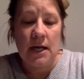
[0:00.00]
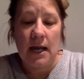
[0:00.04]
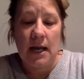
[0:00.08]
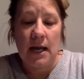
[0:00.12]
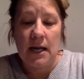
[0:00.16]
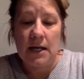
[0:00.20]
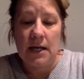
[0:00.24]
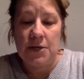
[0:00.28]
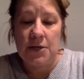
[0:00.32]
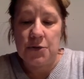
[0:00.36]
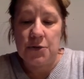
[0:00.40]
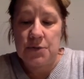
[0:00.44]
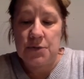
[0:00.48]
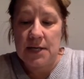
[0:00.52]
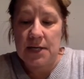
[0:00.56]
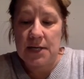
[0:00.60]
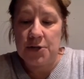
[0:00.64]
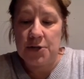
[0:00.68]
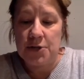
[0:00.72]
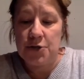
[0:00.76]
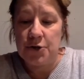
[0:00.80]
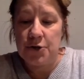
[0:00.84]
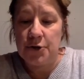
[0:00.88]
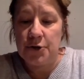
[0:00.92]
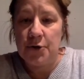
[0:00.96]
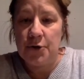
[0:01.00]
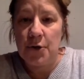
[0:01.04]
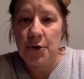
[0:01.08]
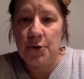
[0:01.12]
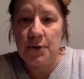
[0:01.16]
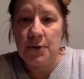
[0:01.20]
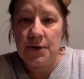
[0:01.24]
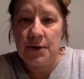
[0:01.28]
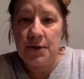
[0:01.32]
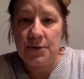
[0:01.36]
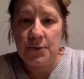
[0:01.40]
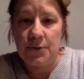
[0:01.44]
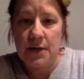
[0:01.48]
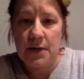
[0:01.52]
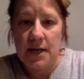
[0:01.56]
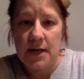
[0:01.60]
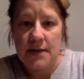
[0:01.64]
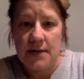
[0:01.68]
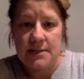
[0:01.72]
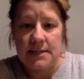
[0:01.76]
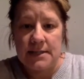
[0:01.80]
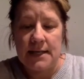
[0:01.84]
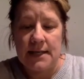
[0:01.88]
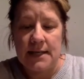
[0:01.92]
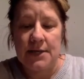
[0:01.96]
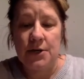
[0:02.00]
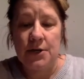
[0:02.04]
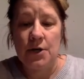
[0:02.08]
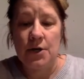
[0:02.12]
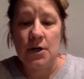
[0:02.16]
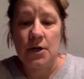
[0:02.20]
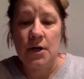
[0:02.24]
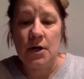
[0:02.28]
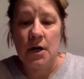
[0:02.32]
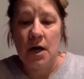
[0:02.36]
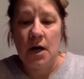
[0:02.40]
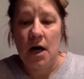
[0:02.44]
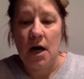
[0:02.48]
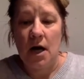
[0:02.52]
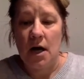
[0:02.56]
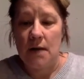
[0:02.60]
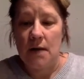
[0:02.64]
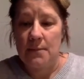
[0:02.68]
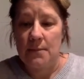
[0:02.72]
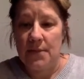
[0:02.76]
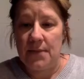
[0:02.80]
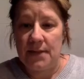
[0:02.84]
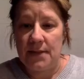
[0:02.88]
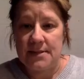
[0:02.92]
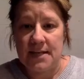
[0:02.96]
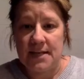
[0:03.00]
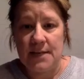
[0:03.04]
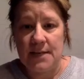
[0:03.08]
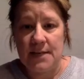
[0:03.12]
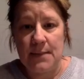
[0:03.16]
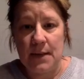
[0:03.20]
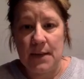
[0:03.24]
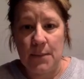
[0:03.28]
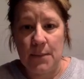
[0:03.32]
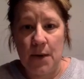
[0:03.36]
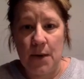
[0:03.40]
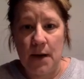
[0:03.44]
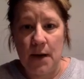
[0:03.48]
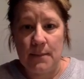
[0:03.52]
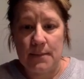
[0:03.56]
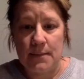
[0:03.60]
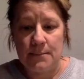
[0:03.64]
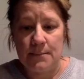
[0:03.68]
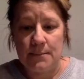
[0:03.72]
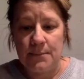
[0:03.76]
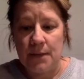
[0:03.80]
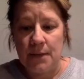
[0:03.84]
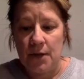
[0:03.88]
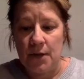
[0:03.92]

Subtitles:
and you take it to your notary 3 days later, that's going to be a problem.